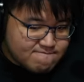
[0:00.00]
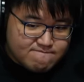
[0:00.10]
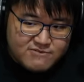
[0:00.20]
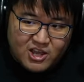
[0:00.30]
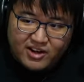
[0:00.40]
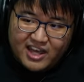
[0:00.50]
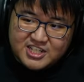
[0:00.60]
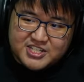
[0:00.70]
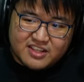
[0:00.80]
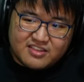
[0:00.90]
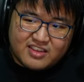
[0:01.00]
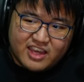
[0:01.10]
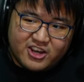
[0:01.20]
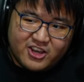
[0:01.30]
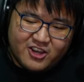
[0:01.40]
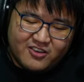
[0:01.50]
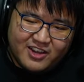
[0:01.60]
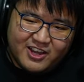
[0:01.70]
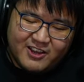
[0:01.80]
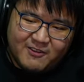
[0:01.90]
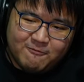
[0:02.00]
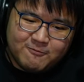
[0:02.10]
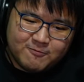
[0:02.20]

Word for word: No legends and no, um...